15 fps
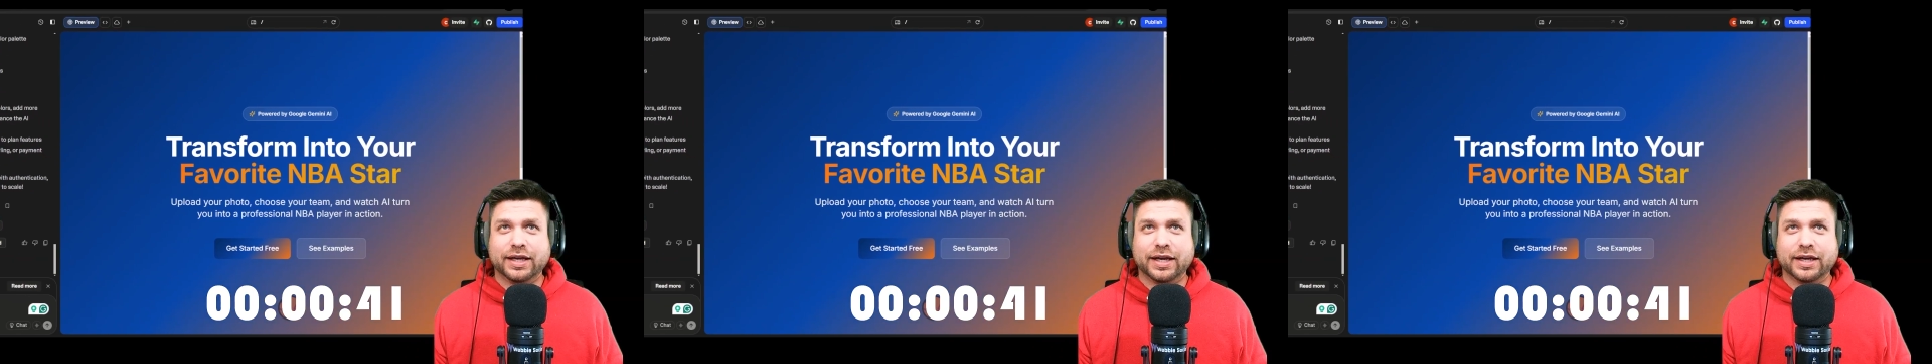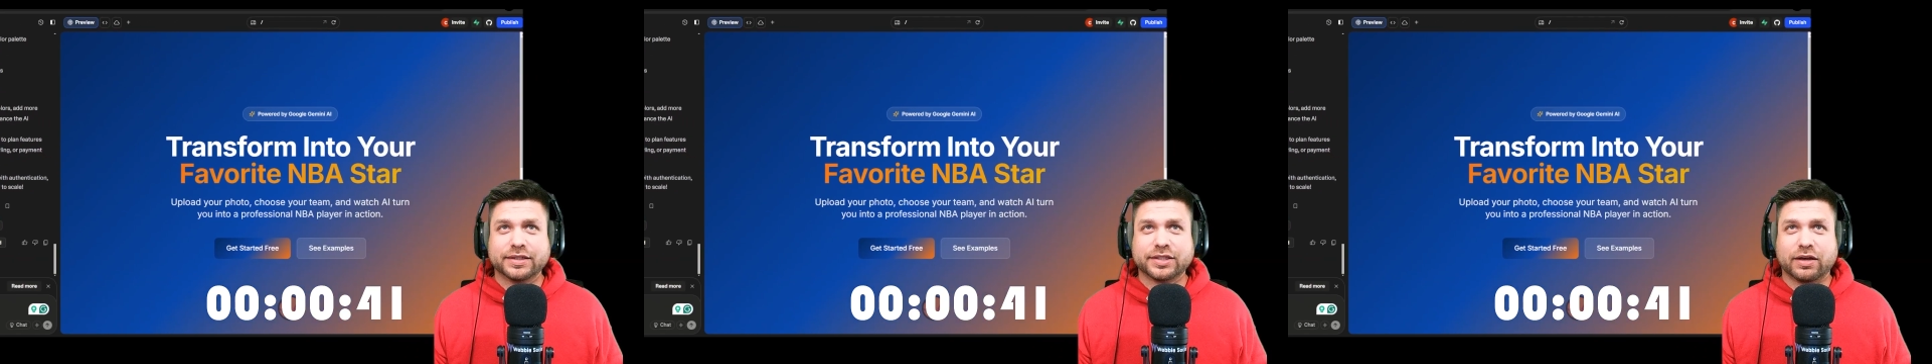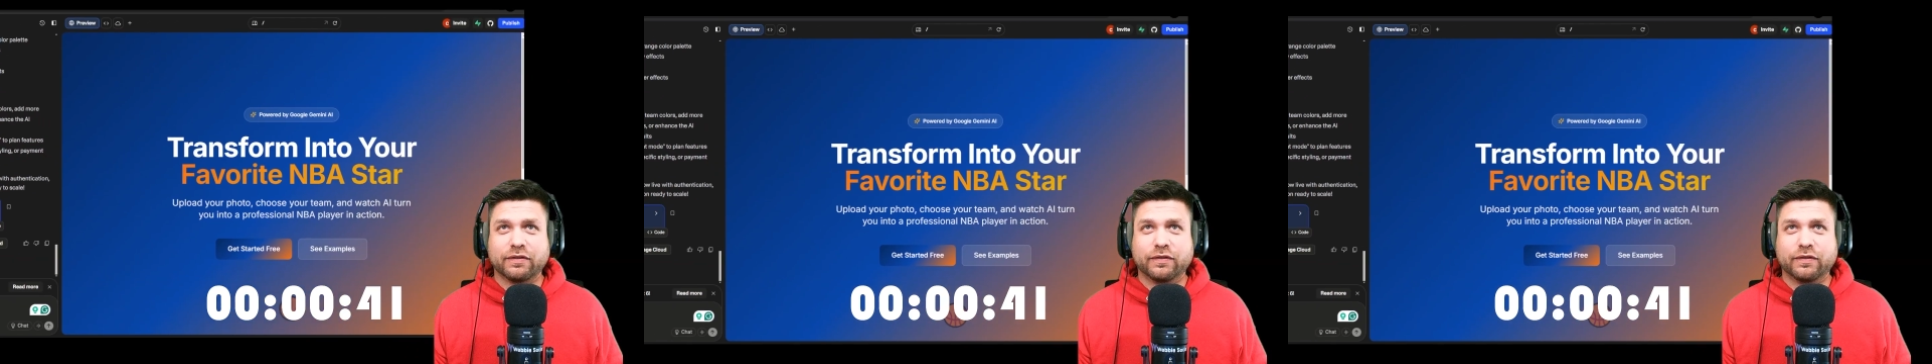I saw